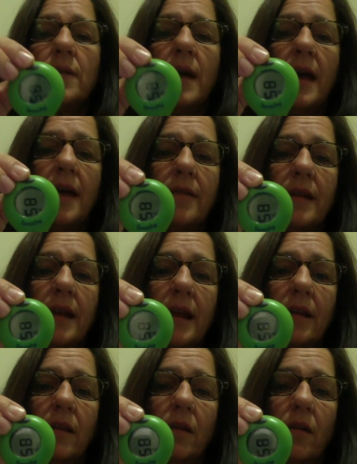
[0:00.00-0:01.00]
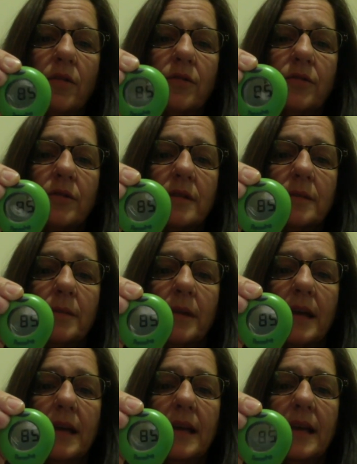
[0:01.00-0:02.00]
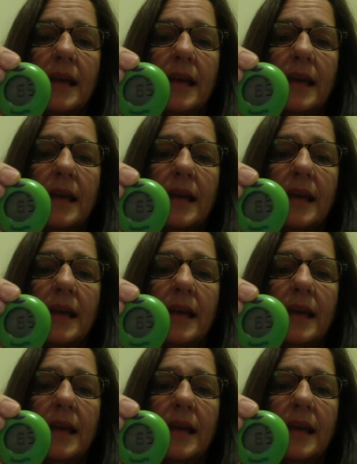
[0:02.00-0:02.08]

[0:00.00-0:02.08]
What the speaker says: having a larger display,